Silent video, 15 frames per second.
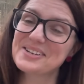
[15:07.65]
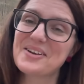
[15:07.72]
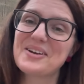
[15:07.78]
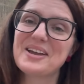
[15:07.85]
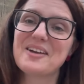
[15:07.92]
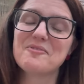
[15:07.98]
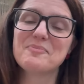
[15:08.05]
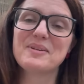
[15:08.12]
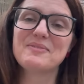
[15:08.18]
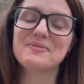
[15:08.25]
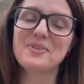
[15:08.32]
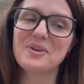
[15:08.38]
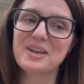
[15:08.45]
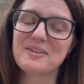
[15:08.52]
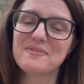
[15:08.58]
I have been
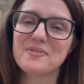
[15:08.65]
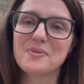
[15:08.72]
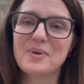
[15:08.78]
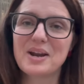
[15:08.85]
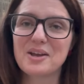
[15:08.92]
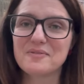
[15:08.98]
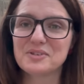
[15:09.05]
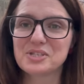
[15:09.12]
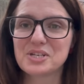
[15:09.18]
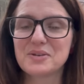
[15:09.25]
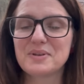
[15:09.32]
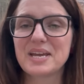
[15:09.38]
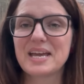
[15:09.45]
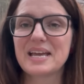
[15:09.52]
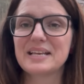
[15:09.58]
vlogging for well over 2
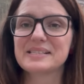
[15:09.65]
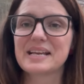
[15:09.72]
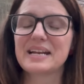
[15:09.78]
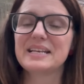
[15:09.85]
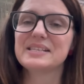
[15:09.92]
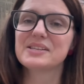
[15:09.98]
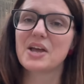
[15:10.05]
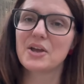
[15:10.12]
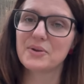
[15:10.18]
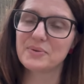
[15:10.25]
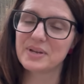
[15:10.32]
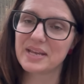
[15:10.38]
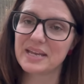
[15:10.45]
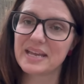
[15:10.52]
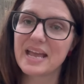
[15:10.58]
years, and it's
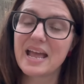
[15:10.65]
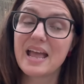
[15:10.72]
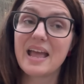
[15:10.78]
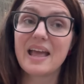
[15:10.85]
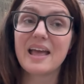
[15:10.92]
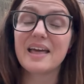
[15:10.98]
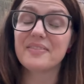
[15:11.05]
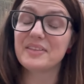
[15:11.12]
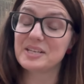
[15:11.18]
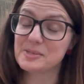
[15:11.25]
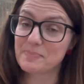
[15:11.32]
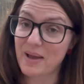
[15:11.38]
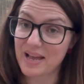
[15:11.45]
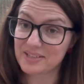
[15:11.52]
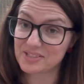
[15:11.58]
only this
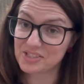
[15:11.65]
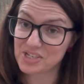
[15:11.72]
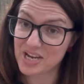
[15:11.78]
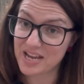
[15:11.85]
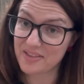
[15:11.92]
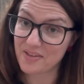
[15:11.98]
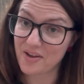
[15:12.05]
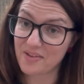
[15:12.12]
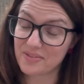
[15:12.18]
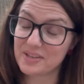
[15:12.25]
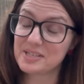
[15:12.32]
past year that